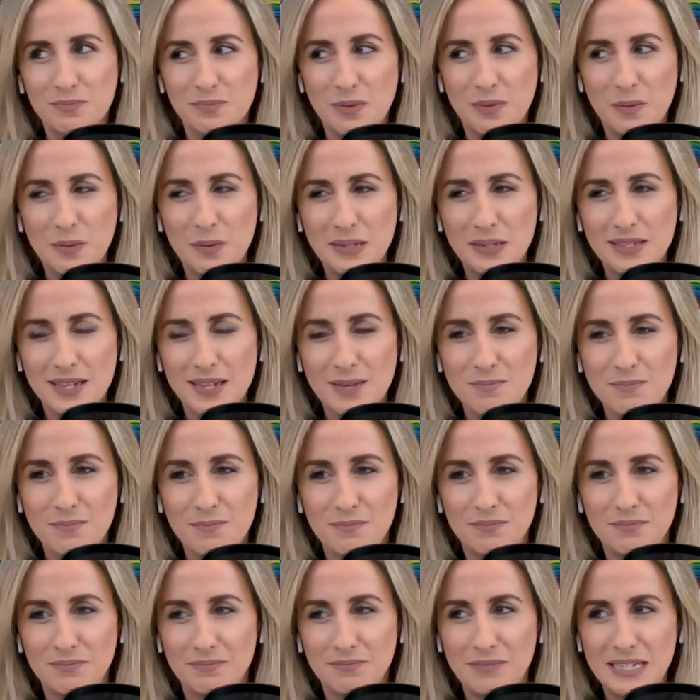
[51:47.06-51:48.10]
Probably say
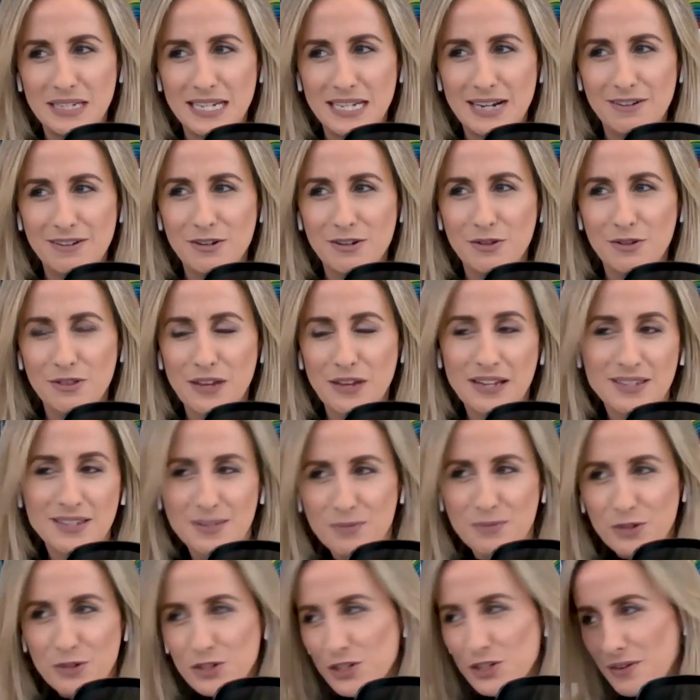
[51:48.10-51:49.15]
material things. I'm
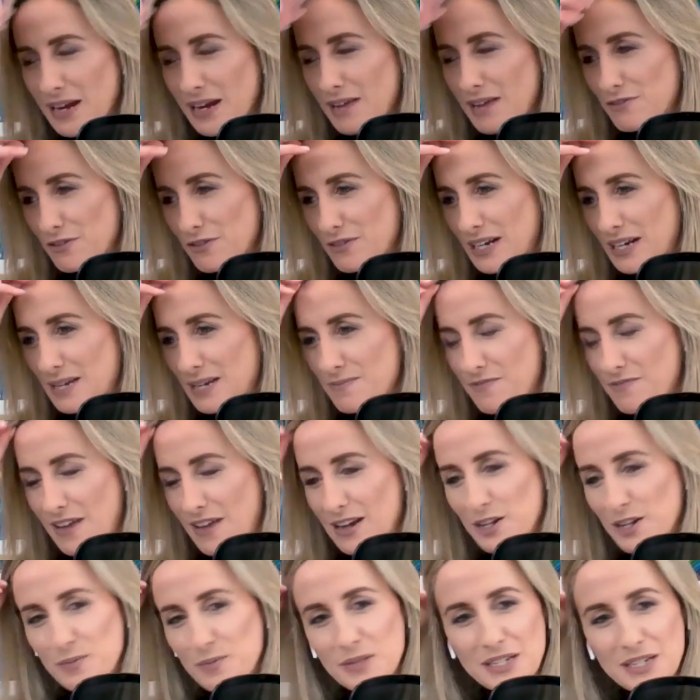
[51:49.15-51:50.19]
not sure I ever really
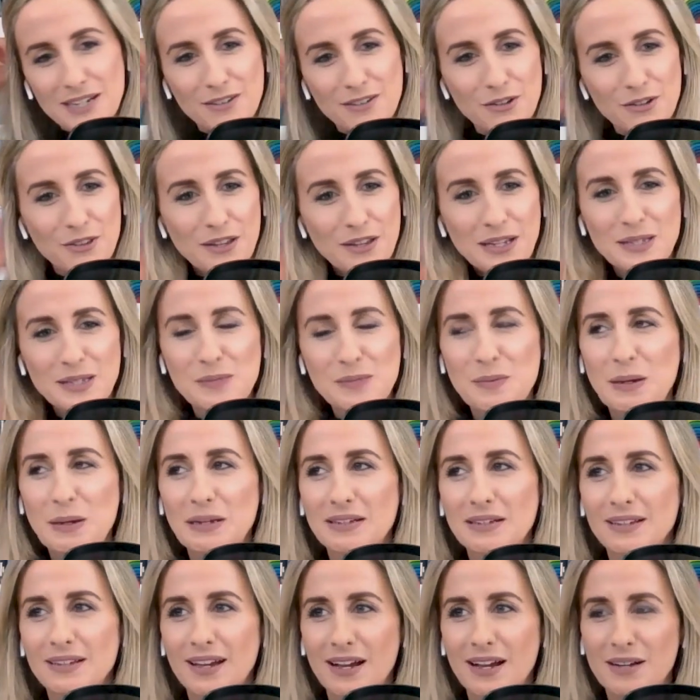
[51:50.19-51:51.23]
valued material things,
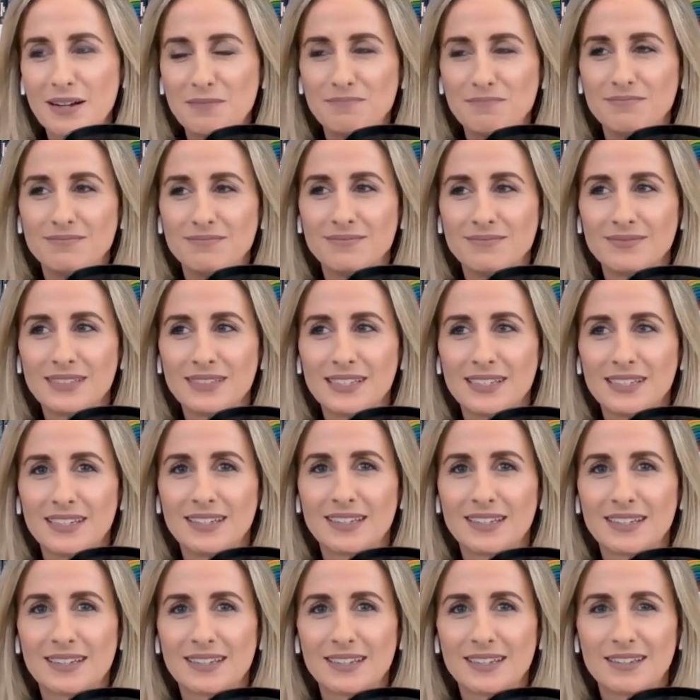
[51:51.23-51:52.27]
but um,
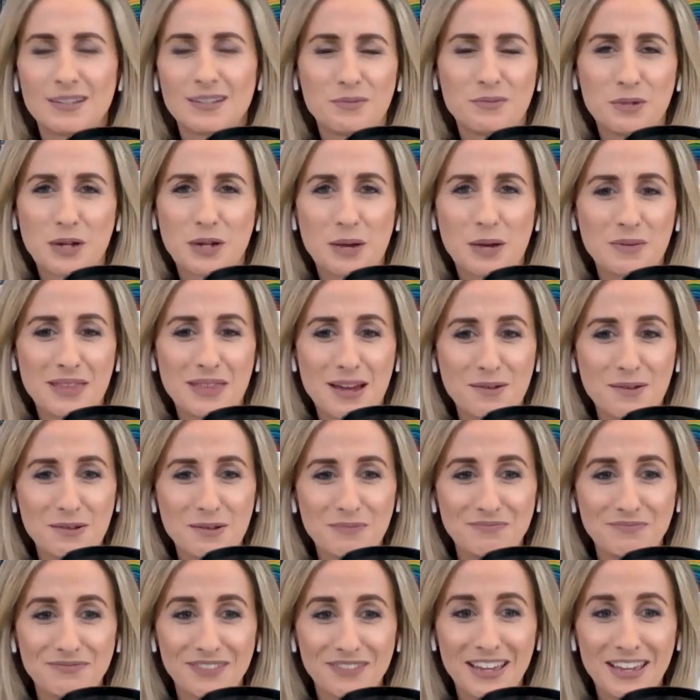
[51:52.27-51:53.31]
we'll go with that one.